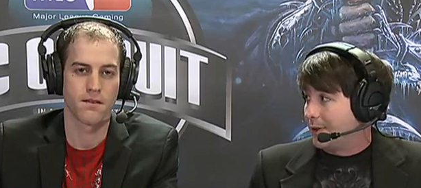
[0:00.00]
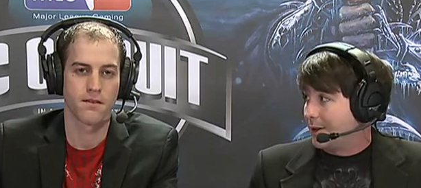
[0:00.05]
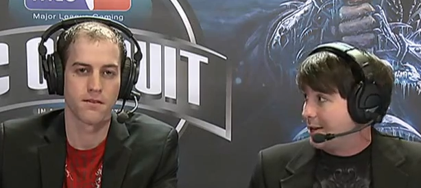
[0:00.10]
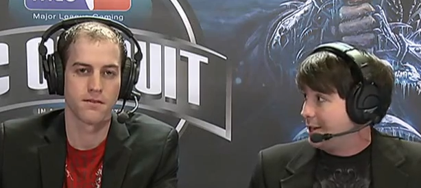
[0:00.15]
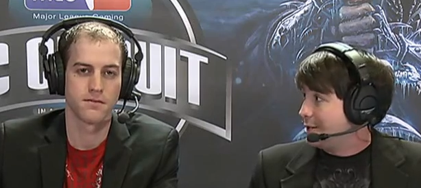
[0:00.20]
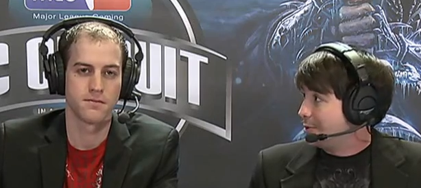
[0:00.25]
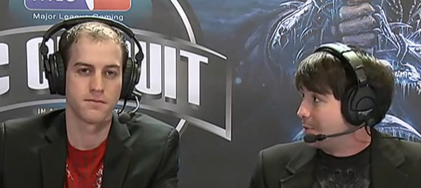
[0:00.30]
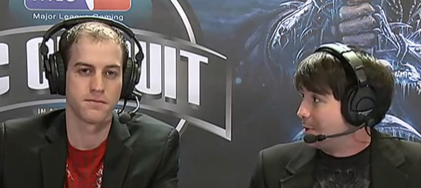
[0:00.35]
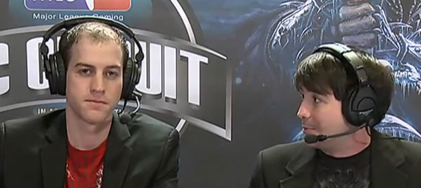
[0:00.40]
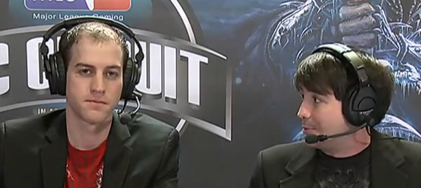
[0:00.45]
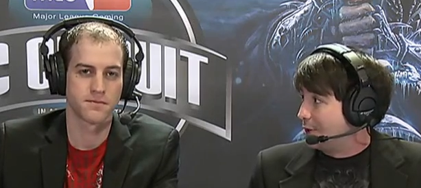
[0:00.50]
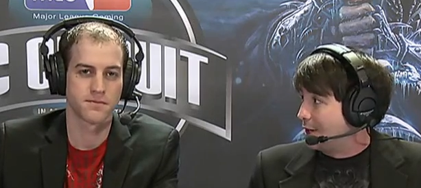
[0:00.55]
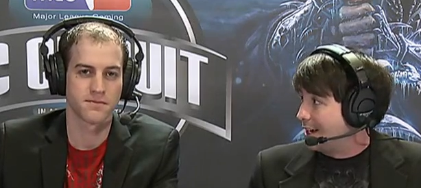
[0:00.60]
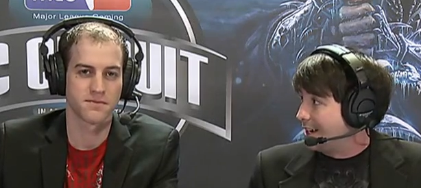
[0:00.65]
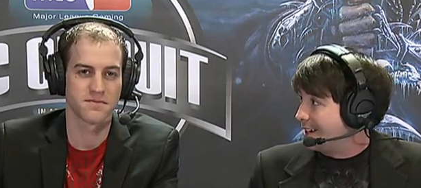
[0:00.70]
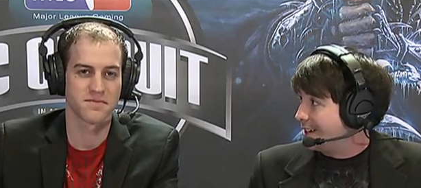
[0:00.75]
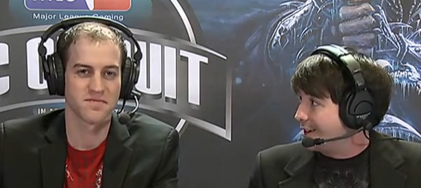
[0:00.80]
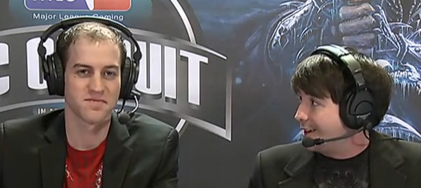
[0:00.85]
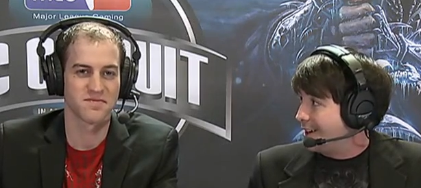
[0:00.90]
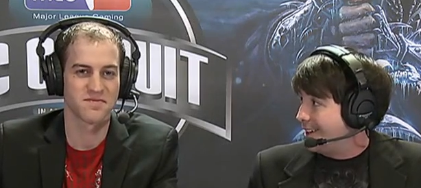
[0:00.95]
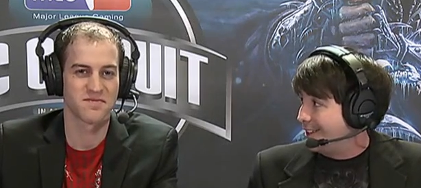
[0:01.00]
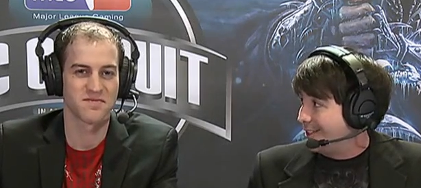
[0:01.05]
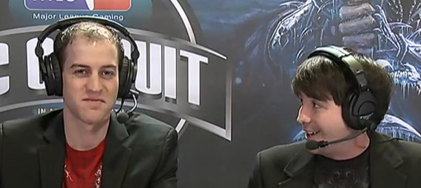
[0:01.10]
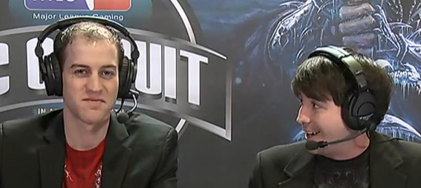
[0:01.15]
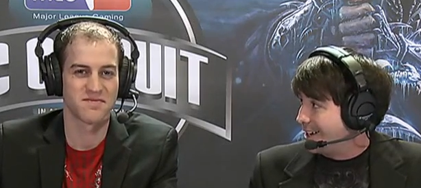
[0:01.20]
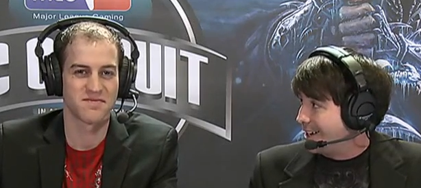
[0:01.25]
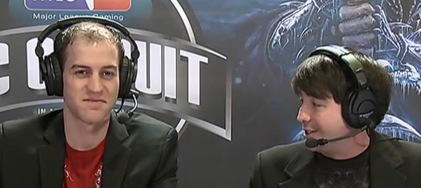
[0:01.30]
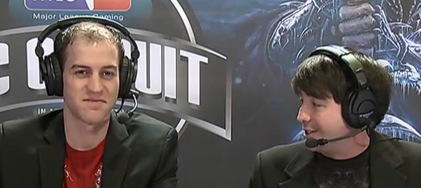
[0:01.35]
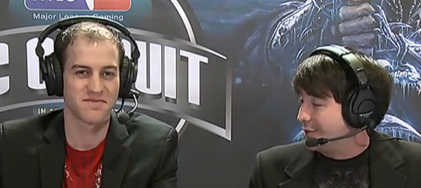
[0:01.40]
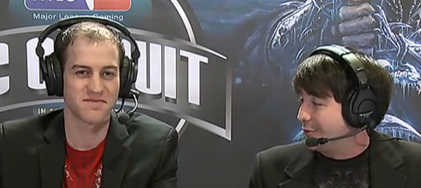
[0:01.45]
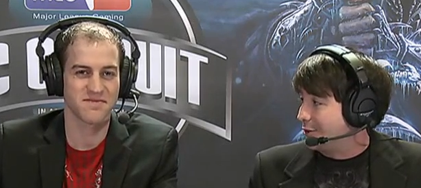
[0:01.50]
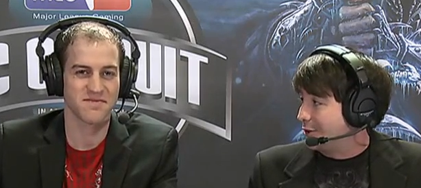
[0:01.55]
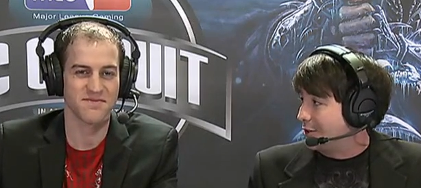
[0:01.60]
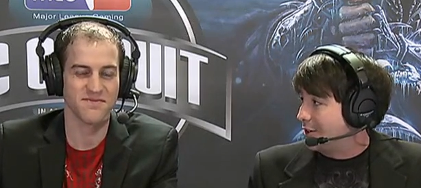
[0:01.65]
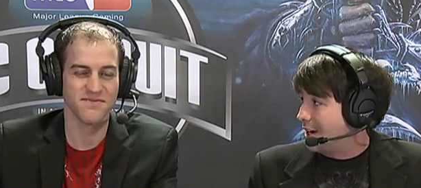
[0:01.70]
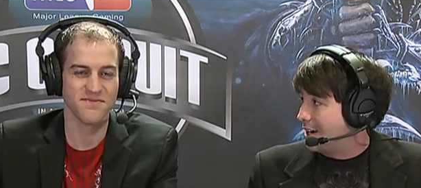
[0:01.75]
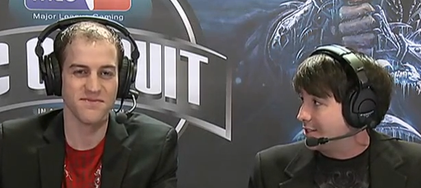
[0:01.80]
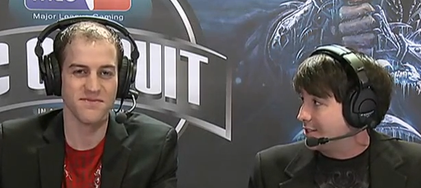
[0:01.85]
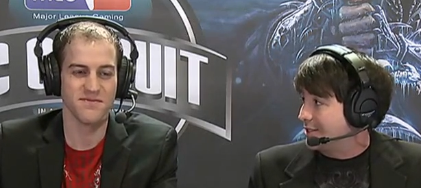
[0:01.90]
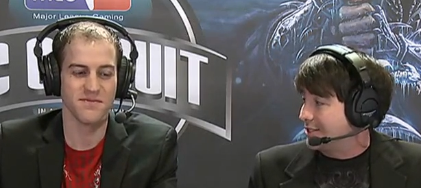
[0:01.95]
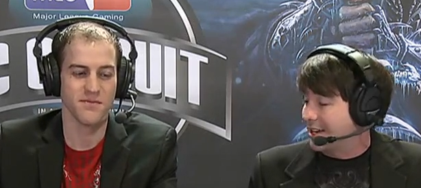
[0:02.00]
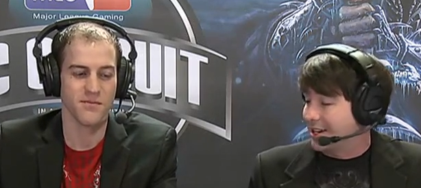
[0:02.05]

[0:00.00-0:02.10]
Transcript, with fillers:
Speaker 1: he's been playing a lot of different classes.